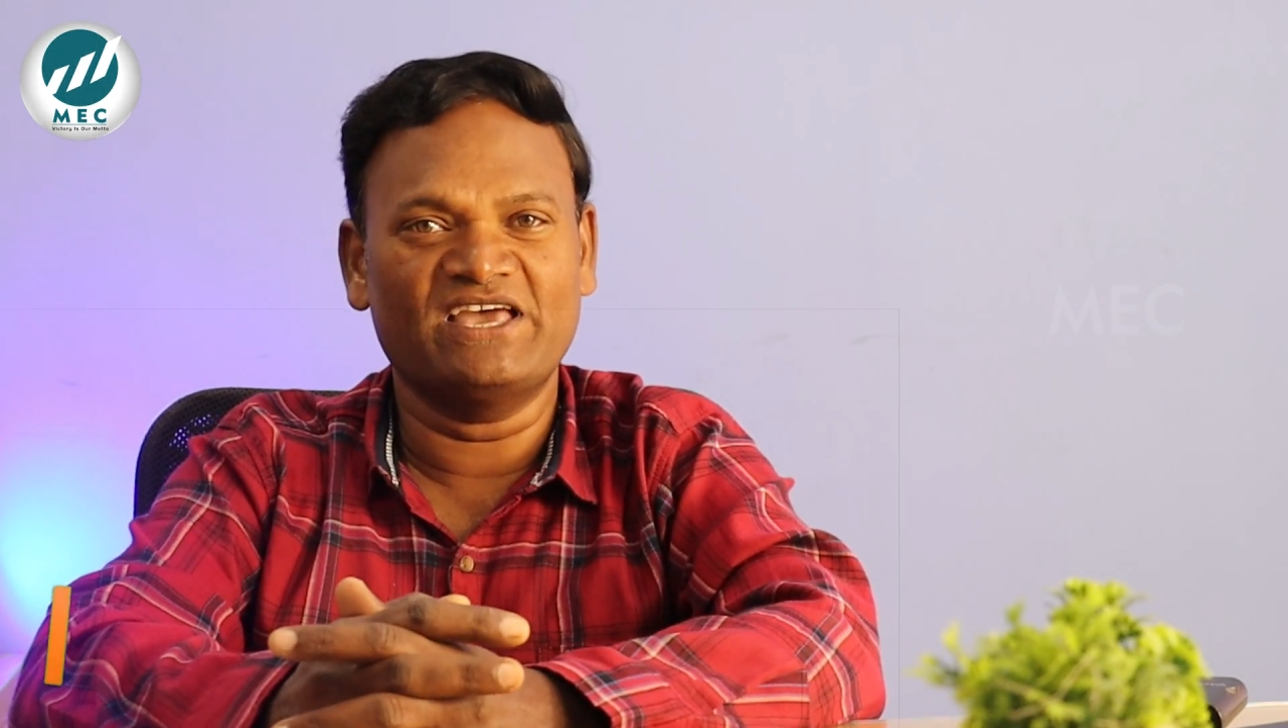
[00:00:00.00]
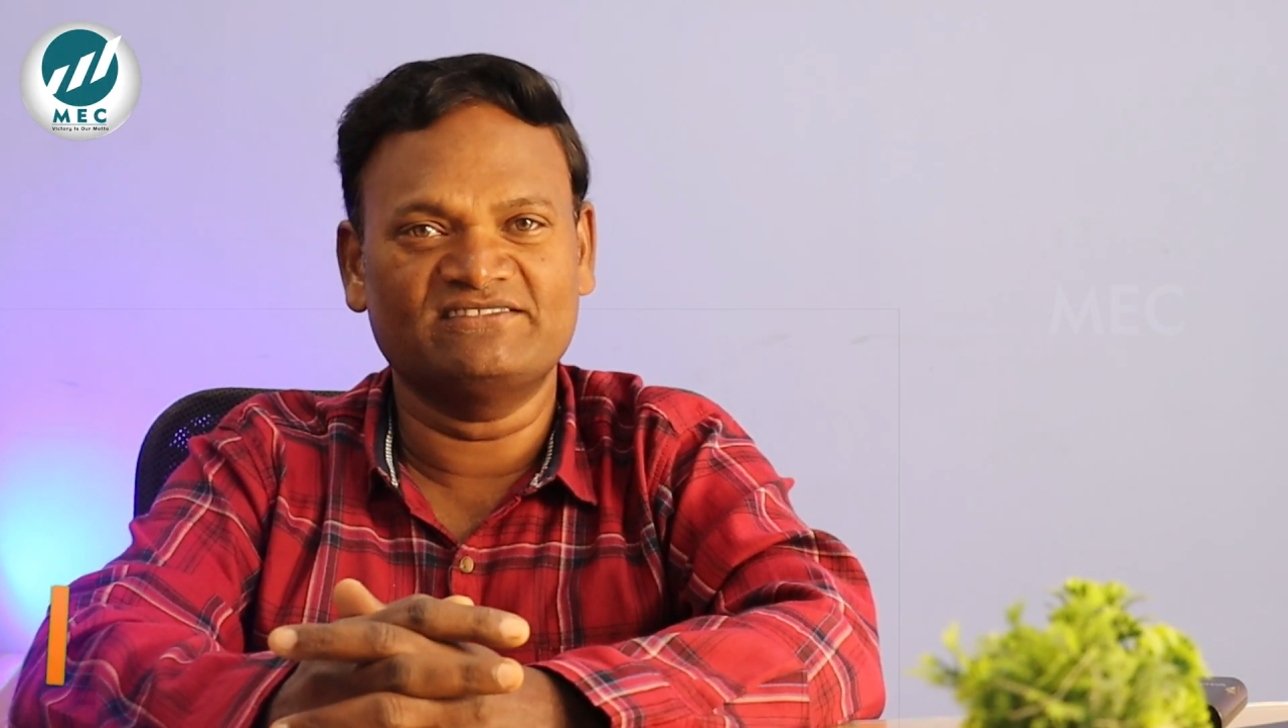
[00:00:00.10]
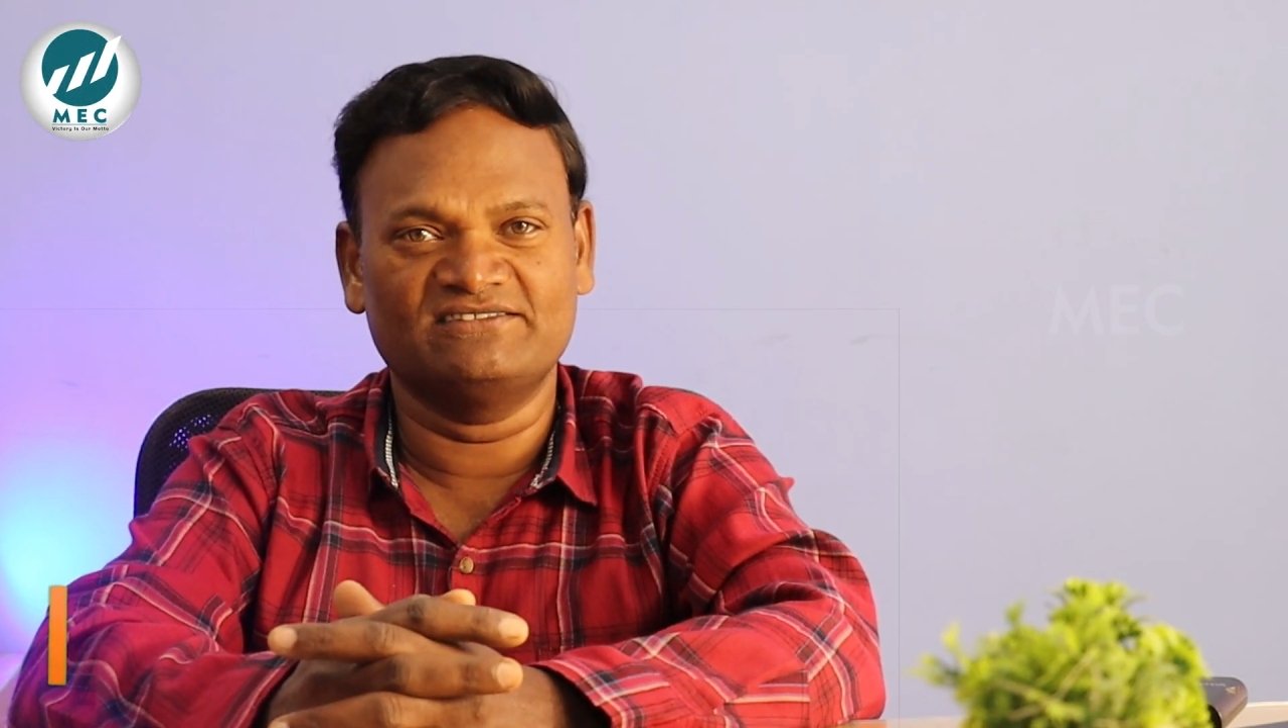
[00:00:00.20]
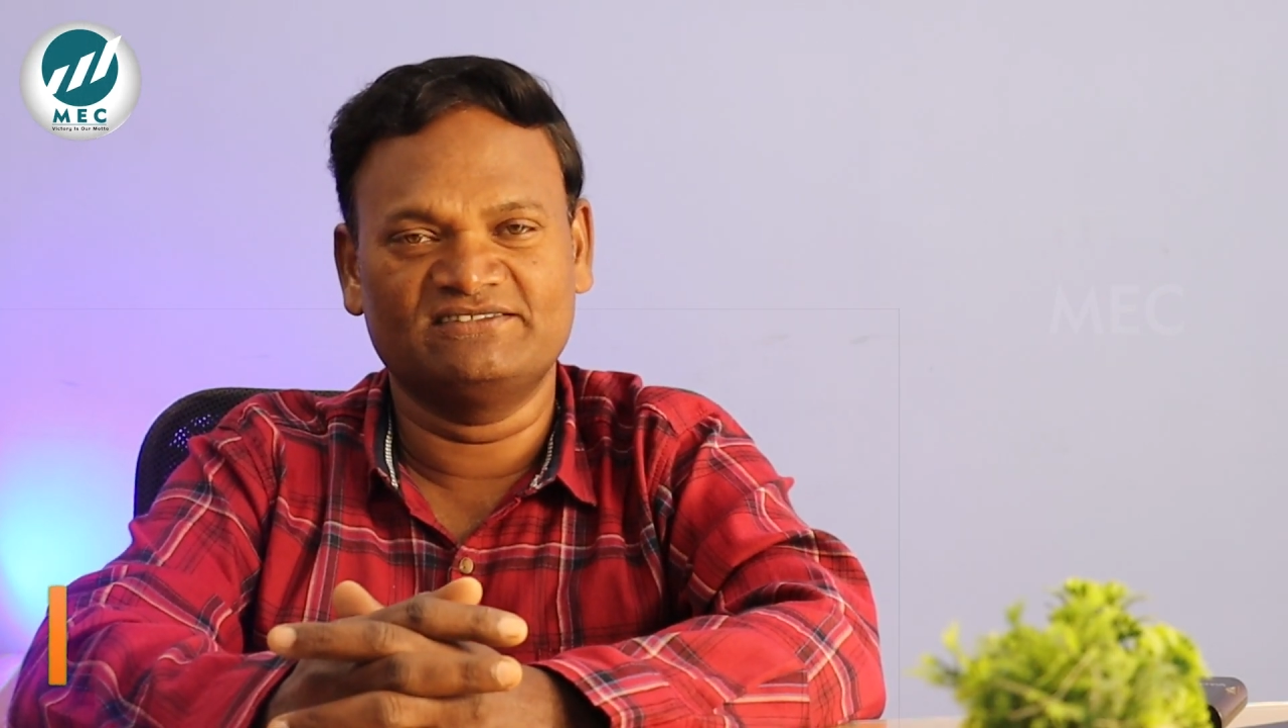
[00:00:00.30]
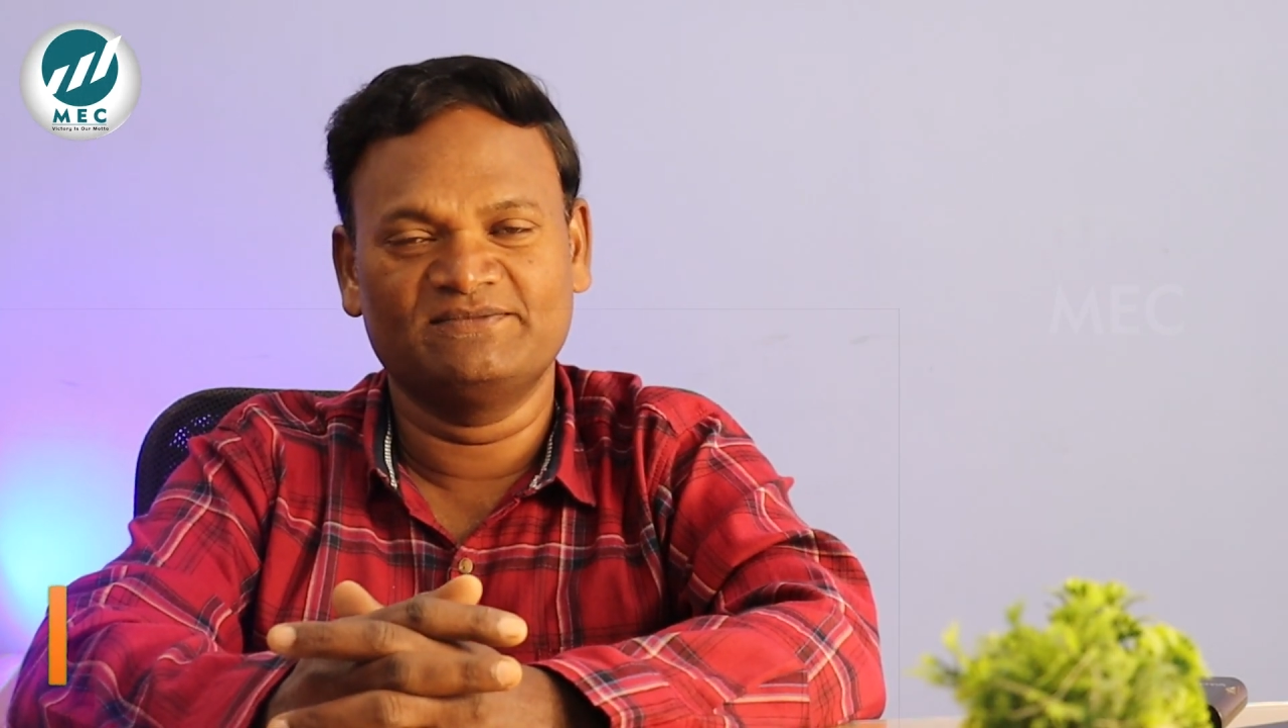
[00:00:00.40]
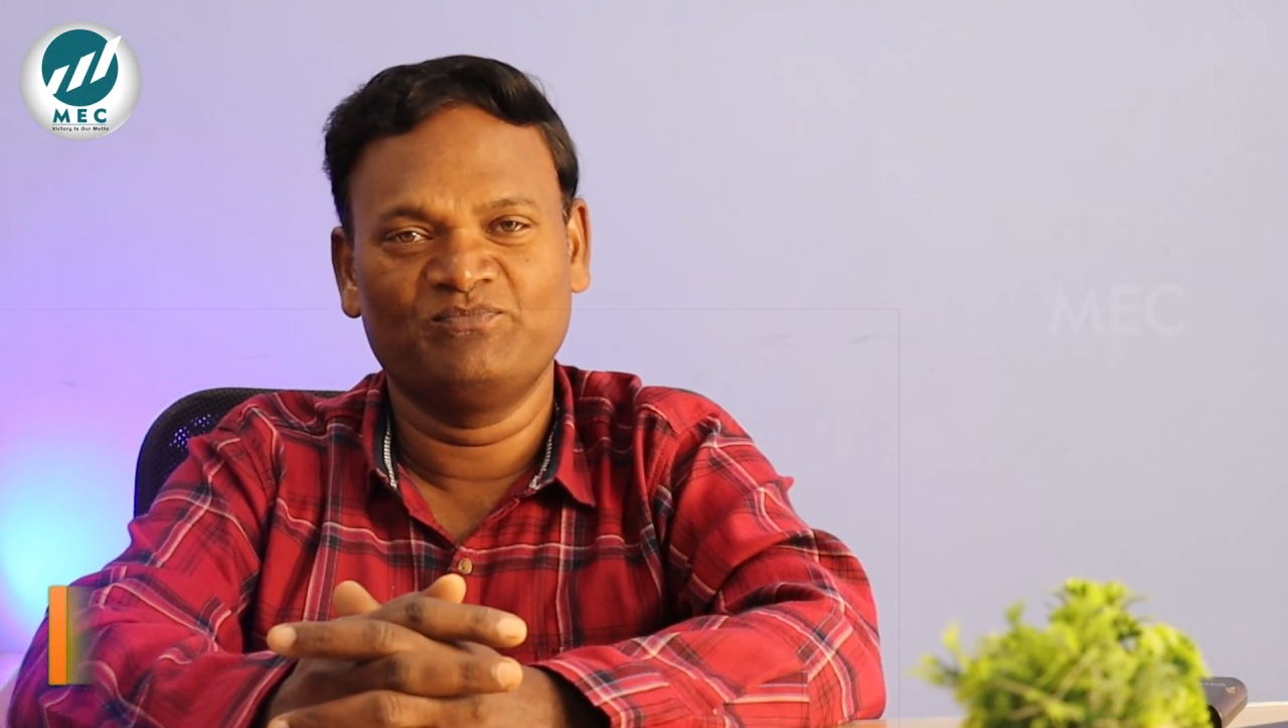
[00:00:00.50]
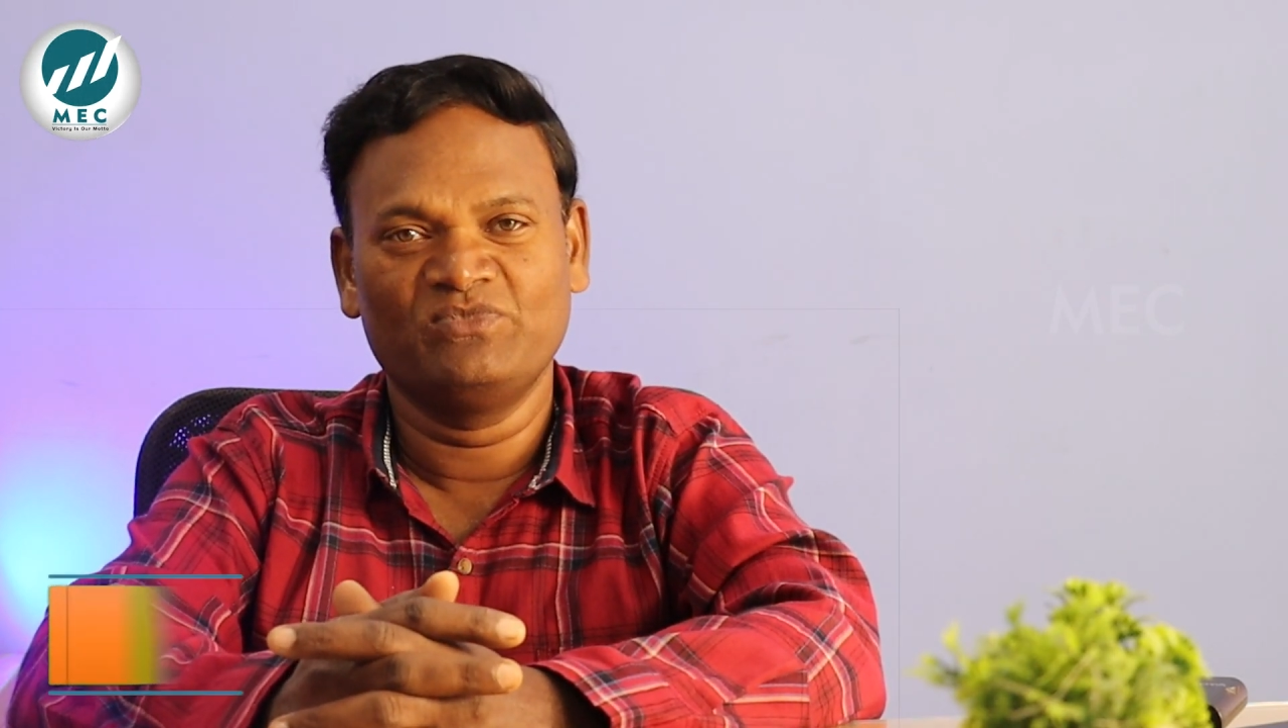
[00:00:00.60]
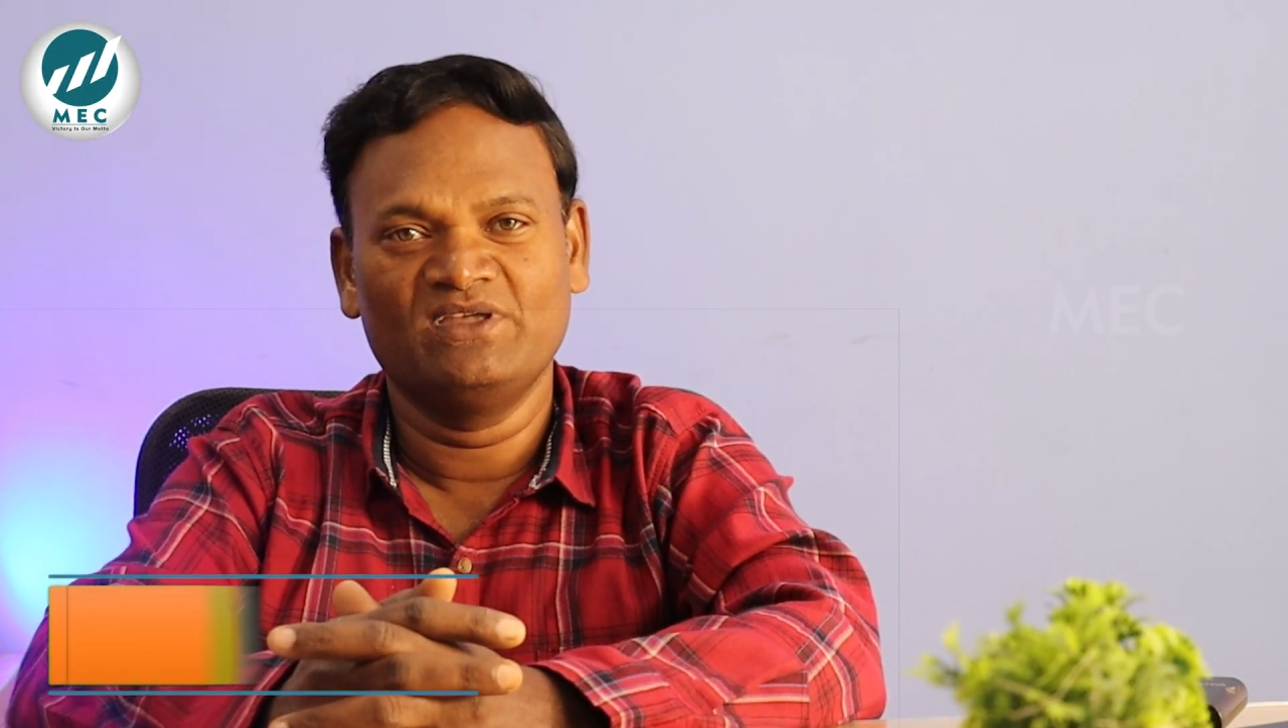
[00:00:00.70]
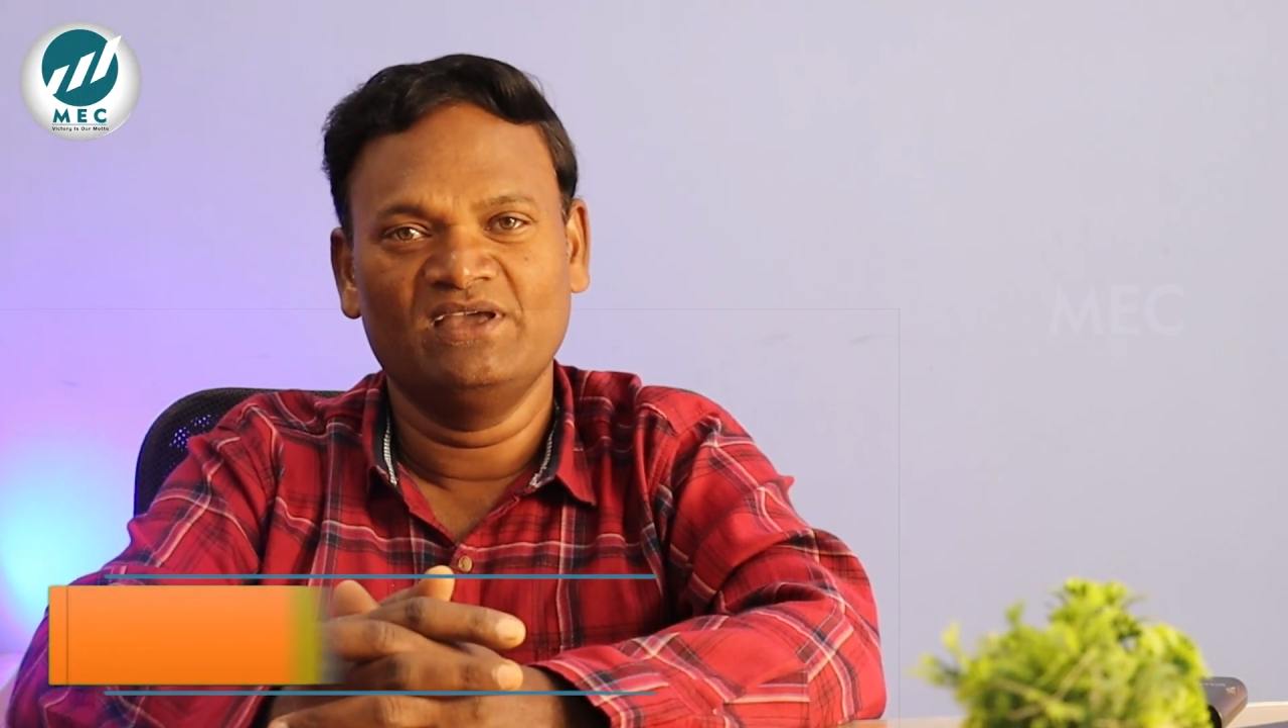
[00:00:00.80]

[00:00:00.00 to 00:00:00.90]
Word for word: chassis.